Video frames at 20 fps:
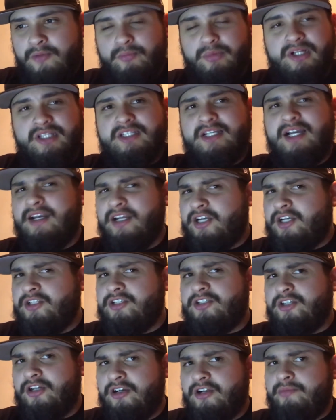it's kind of
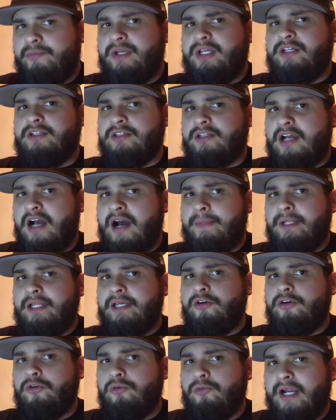concerning because
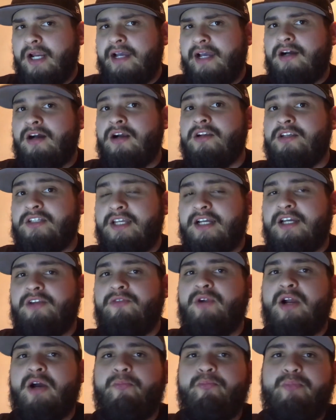Kamale Correa, our
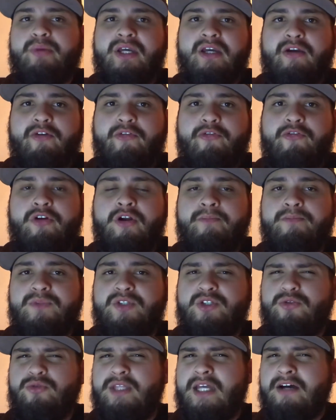second-round pick from
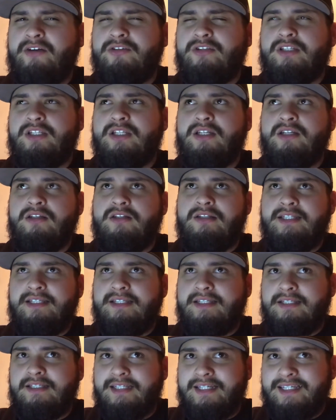
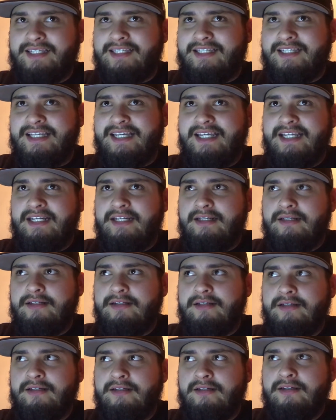2016,
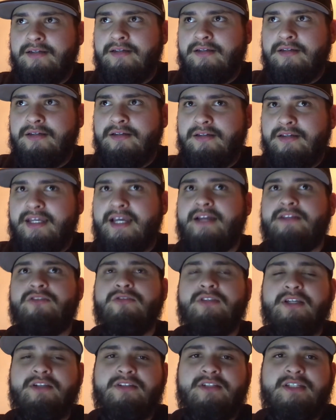
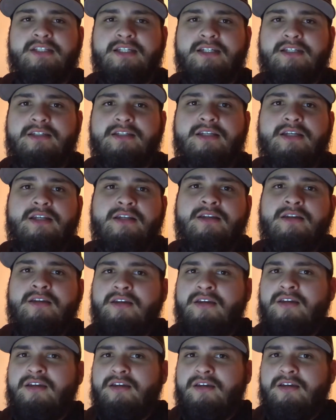2016,
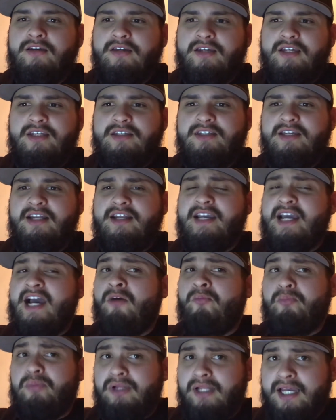he's getting
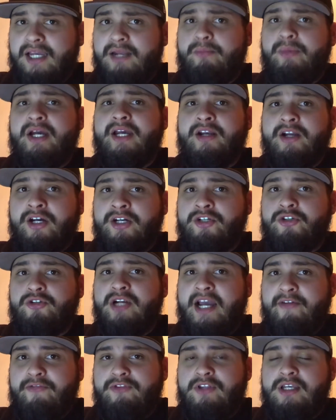outplayed by an
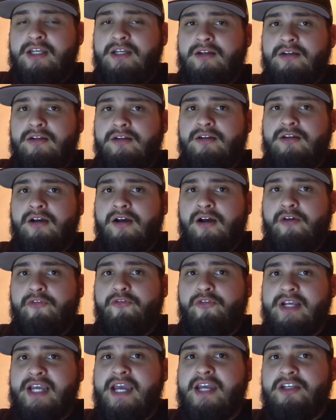undrafted
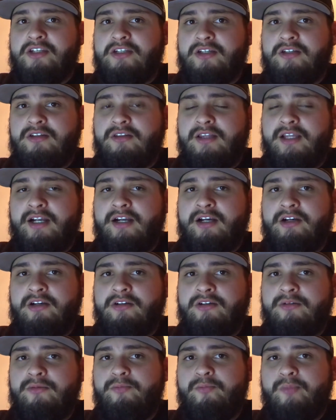free agent there
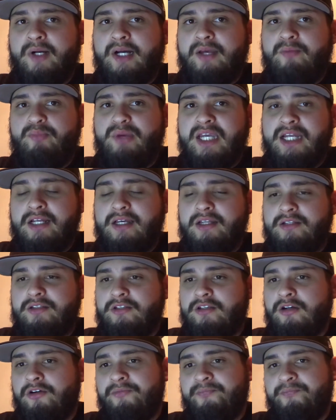by Peanut.
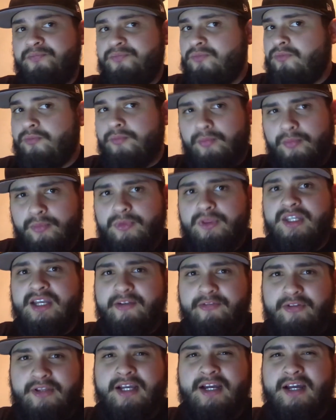So
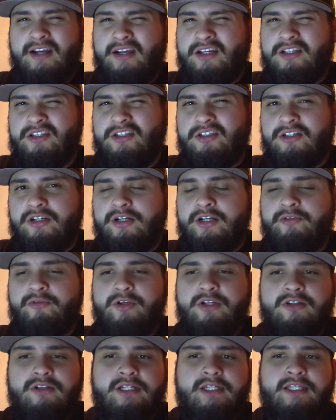definitely kind of concerning when
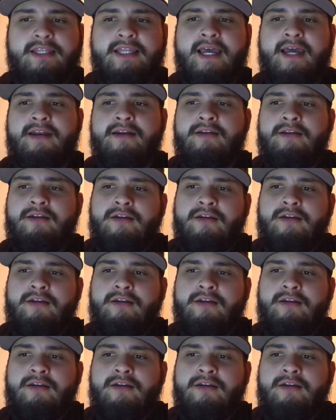you look at that.